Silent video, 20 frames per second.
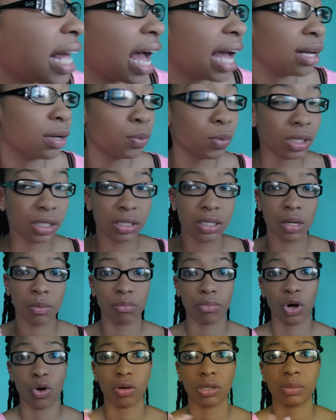that was the
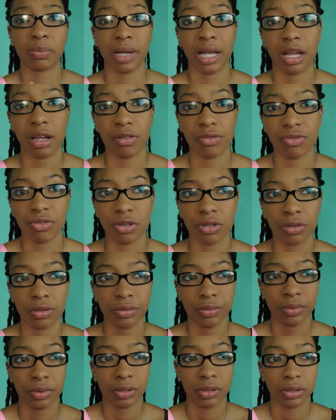most
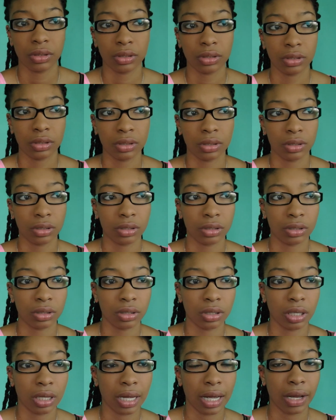painful
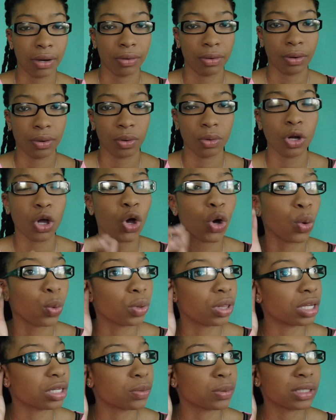I don't know. No,
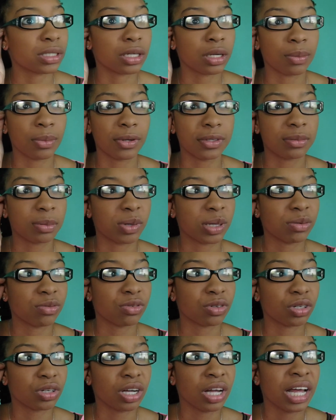this wasn't the most
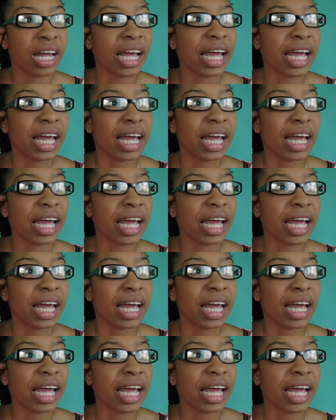painful.